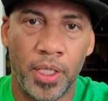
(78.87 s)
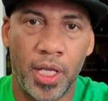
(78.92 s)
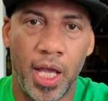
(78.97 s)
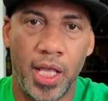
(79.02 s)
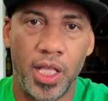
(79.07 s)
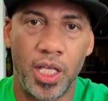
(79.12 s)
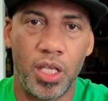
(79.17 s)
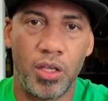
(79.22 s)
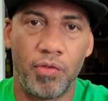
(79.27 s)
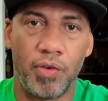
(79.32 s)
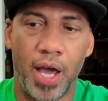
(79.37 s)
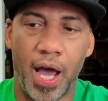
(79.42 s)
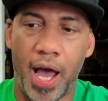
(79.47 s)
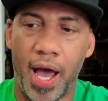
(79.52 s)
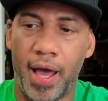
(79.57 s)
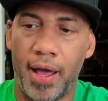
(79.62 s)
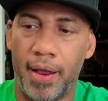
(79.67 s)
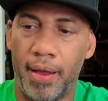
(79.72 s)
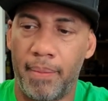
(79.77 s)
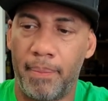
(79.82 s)
And then you've
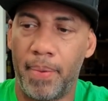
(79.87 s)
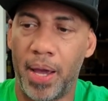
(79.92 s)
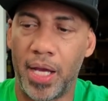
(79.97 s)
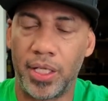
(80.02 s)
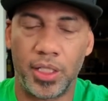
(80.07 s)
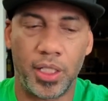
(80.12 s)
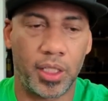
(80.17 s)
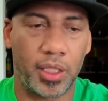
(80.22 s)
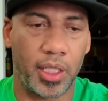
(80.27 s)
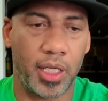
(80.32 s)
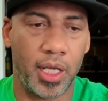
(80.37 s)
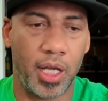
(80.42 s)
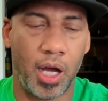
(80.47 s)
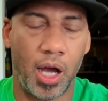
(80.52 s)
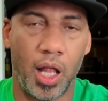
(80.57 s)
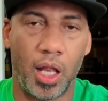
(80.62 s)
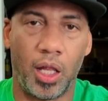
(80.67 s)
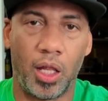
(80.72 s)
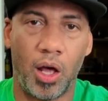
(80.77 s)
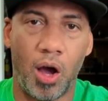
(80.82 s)
got basically
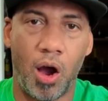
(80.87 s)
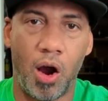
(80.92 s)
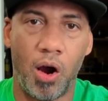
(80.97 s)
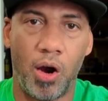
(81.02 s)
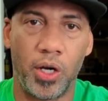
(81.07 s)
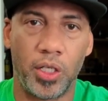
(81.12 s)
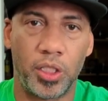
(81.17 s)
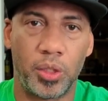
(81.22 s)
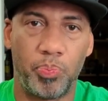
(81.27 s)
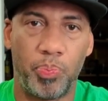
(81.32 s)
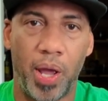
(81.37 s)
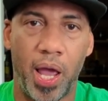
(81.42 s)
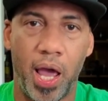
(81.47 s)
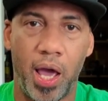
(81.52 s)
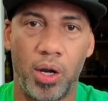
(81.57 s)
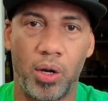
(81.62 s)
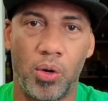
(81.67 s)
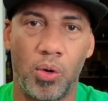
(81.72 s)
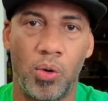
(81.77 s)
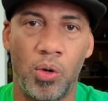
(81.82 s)
a large
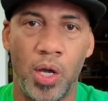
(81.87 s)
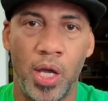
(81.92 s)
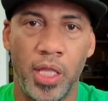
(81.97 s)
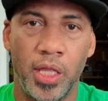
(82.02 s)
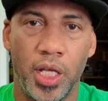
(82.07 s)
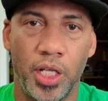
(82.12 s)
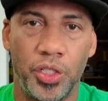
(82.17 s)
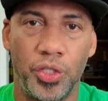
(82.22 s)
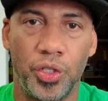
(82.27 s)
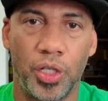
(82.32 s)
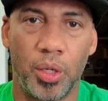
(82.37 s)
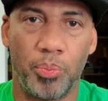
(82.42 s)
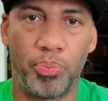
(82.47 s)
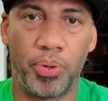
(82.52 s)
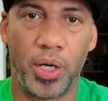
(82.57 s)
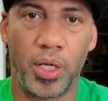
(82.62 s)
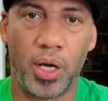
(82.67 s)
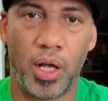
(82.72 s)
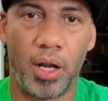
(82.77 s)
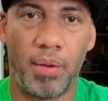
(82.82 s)
panel that you can
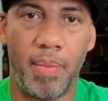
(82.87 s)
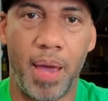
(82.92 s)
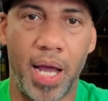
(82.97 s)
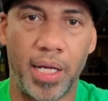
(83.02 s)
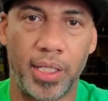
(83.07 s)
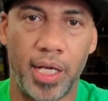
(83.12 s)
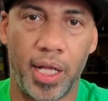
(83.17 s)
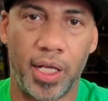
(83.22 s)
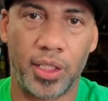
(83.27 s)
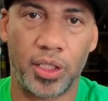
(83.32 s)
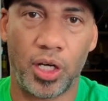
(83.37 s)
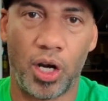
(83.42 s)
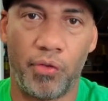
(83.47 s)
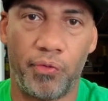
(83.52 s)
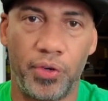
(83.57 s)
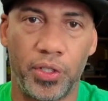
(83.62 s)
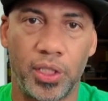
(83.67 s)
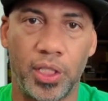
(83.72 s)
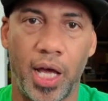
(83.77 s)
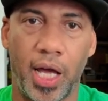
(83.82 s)
put on a magnetic
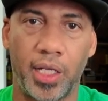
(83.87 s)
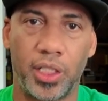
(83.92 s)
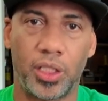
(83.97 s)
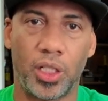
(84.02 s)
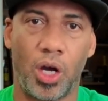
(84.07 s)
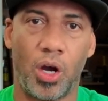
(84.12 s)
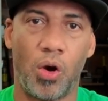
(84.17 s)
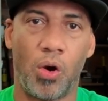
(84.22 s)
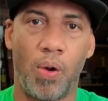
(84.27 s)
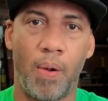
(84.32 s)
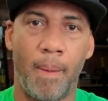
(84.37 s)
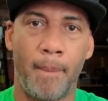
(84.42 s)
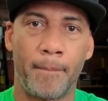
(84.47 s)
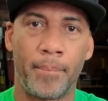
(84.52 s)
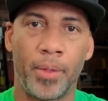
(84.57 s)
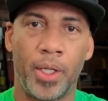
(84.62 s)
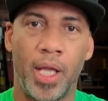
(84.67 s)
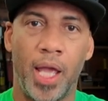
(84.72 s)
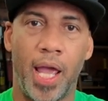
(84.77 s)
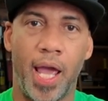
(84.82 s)
surface like so
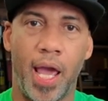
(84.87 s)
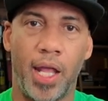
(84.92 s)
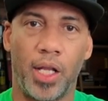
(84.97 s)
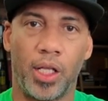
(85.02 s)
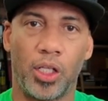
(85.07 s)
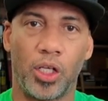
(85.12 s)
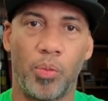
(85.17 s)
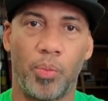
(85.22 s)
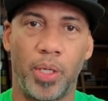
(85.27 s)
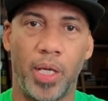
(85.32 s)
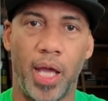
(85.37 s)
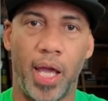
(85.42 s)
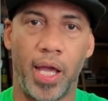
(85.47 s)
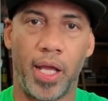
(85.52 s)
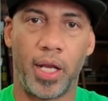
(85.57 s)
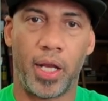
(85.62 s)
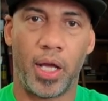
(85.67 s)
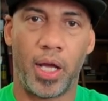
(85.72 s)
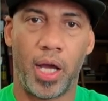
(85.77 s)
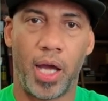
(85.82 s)
and
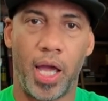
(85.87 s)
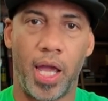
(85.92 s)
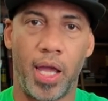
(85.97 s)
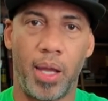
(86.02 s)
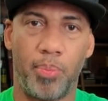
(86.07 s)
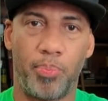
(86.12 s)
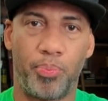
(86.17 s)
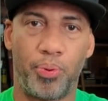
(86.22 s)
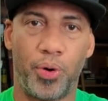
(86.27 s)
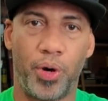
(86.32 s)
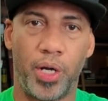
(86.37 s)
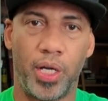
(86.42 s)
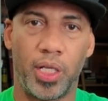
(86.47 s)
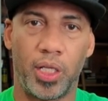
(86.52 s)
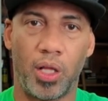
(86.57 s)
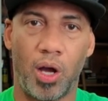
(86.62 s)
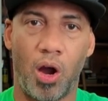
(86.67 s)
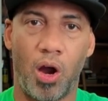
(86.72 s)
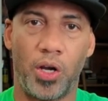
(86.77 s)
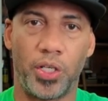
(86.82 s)
illuminate a pretty
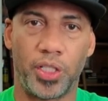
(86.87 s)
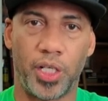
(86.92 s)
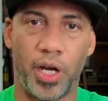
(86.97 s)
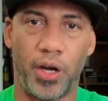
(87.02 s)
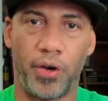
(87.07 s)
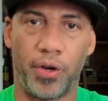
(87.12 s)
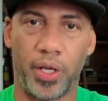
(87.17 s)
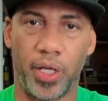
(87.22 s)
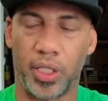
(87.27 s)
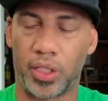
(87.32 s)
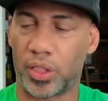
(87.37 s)
large area.